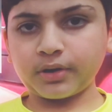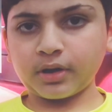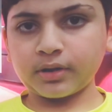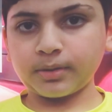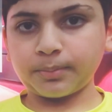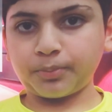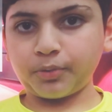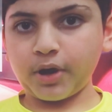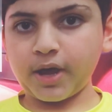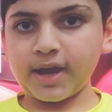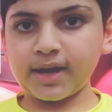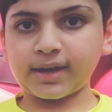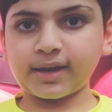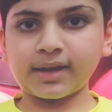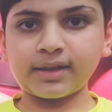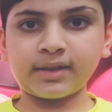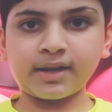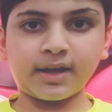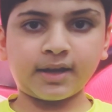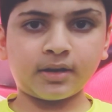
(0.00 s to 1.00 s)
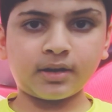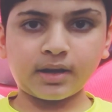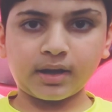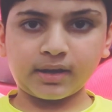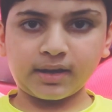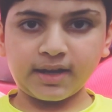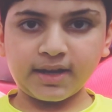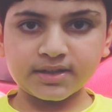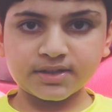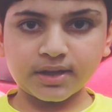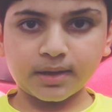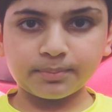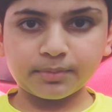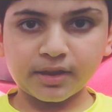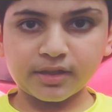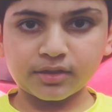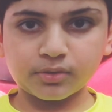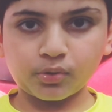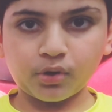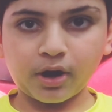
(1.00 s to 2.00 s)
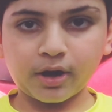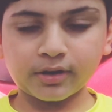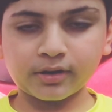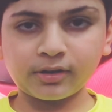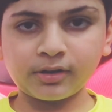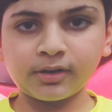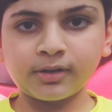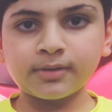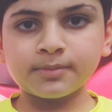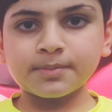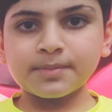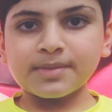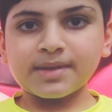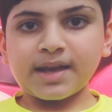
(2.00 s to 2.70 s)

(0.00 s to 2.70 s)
on the brake and then ease up the throttle.